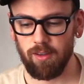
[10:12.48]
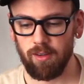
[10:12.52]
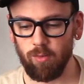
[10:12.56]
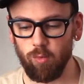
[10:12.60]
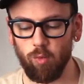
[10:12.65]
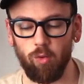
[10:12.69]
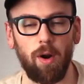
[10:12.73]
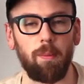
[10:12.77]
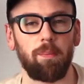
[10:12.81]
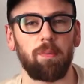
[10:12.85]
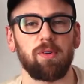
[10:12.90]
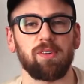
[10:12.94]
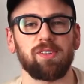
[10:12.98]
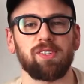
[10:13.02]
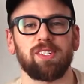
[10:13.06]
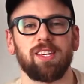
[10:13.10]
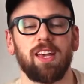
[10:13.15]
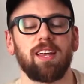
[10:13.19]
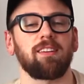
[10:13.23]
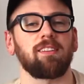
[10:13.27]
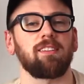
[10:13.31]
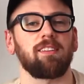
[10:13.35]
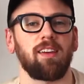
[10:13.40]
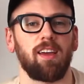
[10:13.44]

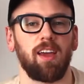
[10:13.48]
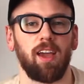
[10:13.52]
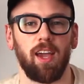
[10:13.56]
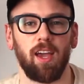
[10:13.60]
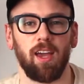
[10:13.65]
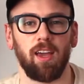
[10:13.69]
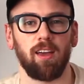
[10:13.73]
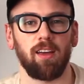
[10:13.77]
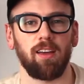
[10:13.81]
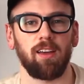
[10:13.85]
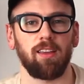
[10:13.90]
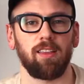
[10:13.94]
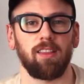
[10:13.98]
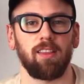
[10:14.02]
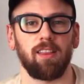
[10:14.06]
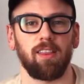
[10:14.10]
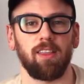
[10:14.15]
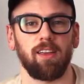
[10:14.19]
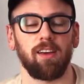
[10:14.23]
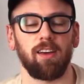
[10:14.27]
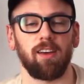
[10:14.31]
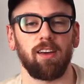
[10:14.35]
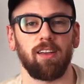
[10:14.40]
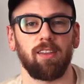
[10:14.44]
representing
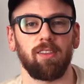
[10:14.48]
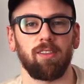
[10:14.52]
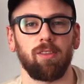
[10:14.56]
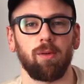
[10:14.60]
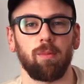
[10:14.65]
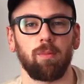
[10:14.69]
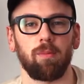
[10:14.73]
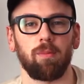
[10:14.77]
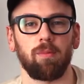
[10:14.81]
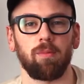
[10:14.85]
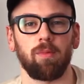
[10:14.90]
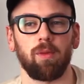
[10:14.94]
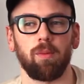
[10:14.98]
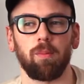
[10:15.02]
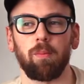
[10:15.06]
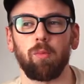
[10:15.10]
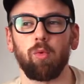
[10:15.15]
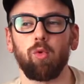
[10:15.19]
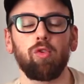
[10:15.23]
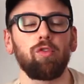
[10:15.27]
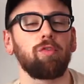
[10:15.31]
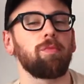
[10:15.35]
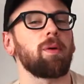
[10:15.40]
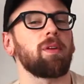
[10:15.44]
the
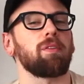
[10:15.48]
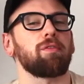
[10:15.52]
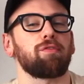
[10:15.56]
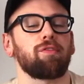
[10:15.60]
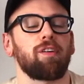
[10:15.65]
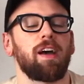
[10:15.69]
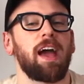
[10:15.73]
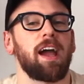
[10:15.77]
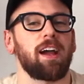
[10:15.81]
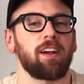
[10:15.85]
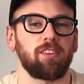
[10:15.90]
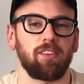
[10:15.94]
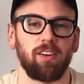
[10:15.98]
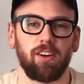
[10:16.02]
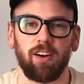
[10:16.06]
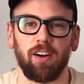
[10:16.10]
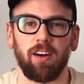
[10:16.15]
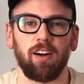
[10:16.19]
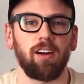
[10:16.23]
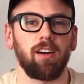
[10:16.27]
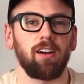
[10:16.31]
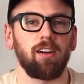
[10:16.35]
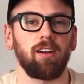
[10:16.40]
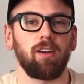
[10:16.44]
movement
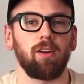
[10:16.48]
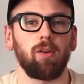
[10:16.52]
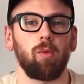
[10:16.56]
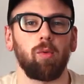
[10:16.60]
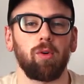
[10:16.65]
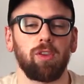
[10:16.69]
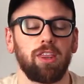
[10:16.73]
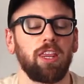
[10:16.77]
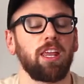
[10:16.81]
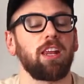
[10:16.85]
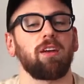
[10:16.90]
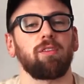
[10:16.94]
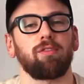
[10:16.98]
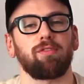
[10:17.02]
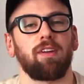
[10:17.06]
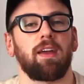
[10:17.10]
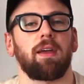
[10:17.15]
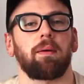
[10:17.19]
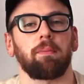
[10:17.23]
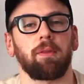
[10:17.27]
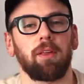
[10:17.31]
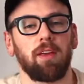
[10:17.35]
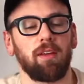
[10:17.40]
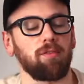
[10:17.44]
factor within a
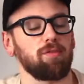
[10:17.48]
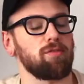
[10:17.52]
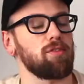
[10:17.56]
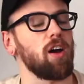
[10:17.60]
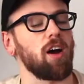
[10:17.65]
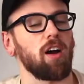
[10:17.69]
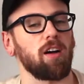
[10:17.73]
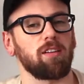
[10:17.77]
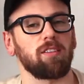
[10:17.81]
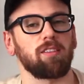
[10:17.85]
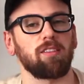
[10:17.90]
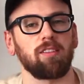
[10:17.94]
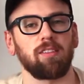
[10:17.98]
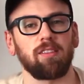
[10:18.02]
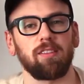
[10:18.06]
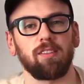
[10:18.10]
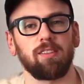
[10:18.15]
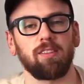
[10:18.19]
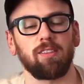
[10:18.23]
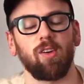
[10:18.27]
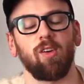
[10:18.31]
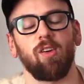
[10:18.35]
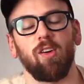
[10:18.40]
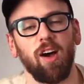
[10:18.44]
family of ducks.
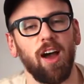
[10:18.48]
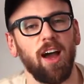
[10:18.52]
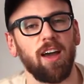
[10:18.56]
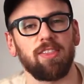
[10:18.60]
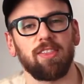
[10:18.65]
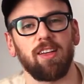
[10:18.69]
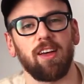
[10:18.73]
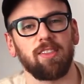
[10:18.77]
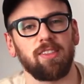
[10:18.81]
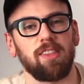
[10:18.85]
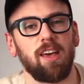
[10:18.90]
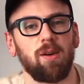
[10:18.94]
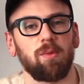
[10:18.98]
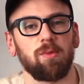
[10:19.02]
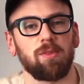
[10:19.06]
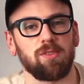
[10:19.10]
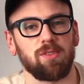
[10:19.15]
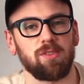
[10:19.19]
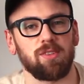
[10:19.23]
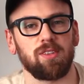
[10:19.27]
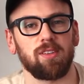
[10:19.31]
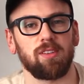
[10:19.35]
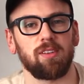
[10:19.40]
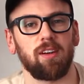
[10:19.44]
So I thought that
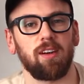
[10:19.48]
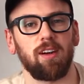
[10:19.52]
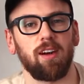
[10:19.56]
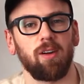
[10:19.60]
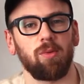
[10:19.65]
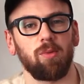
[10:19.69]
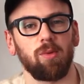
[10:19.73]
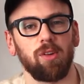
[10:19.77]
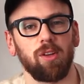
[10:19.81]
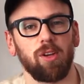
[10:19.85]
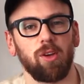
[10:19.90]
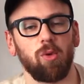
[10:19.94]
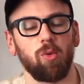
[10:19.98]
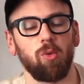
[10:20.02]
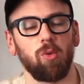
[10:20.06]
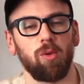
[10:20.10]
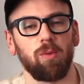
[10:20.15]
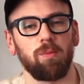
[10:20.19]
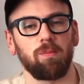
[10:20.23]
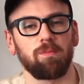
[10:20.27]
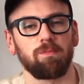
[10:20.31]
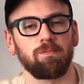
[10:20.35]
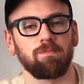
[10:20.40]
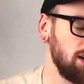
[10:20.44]
was really
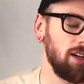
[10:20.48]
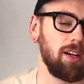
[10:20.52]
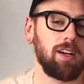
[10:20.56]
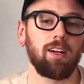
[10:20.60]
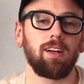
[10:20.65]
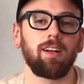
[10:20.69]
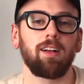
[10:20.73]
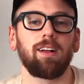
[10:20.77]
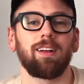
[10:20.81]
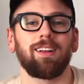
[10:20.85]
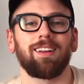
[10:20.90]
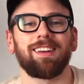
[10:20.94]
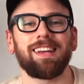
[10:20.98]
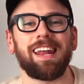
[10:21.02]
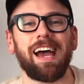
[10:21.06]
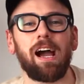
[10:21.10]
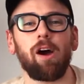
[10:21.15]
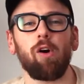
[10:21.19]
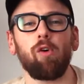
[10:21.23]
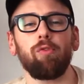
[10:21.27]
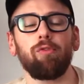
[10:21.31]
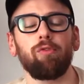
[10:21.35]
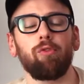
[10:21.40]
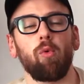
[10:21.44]
cool.
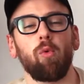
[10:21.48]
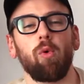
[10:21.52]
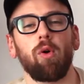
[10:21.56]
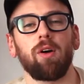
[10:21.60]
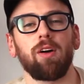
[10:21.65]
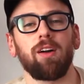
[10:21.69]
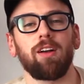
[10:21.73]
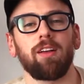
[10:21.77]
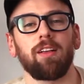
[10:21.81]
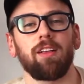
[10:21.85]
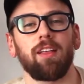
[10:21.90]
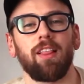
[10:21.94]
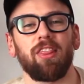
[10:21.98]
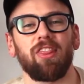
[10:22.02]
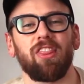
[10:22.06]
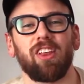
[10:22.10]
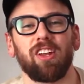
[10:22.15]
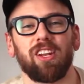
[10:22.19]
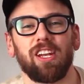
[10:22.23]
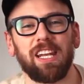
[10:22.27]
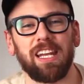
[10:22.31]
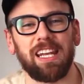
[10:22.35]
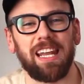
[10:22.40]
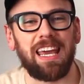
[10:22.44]
Now for the
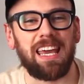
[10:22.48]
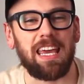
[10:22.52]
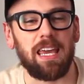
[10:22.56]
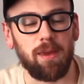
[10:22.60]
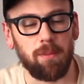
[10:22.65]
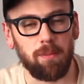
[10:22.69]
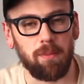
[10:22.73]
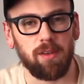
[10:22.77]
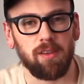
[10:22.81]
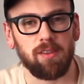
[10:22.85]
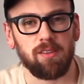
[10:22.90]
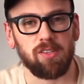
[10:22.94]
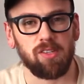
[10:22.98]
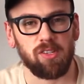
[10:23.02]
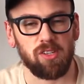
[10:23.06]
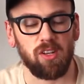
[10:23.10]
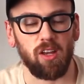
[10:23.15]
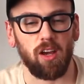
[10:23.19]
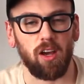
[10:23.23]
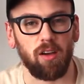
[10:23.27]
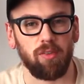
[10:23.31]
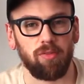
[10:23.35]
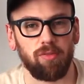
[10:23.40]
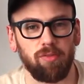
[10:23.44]
lame
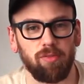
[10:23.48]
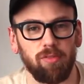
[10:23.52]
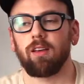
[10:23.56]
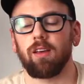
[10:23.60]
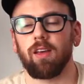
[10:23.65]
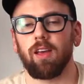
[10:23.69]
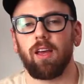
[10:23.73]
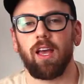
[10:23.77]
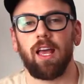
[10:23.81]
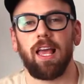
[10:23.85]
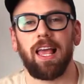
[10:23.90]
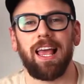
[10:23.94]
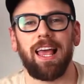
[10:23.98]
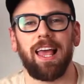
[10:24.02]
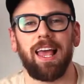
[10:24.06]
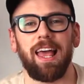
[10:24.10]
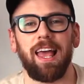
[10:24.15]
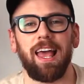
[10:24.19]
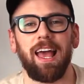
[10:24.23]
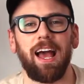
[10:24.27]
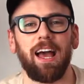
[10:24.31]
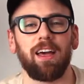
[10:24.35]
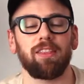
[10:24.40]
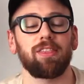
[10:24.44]
stuff.
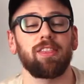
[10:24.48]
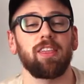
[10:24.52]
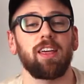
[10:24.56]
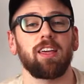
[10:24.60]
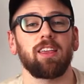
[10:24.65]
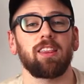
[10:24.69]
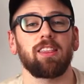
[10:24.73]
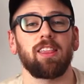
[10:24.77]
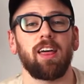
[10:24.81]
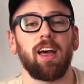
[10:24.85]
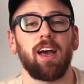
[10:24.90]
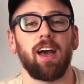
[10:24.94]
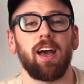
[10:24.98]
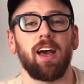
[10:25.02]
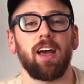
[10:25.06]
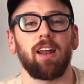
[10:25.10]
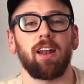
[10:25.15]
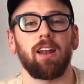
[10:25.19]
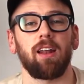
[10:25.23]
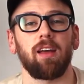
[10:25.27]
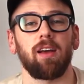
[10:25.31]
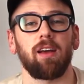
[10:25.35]
I think that